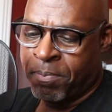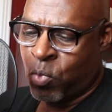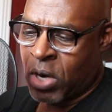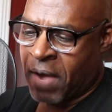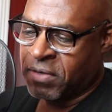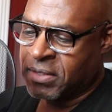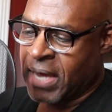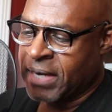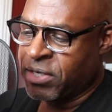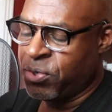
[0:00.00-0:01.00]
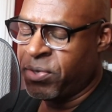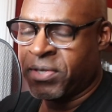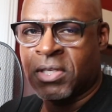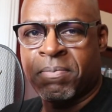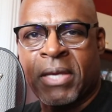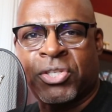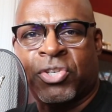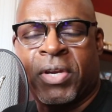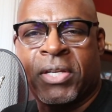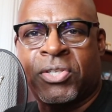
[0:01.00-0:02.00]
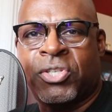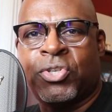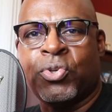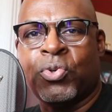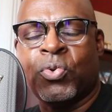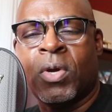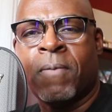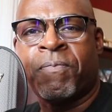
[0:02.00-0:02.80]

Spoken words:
But what I've decided to do this semester is to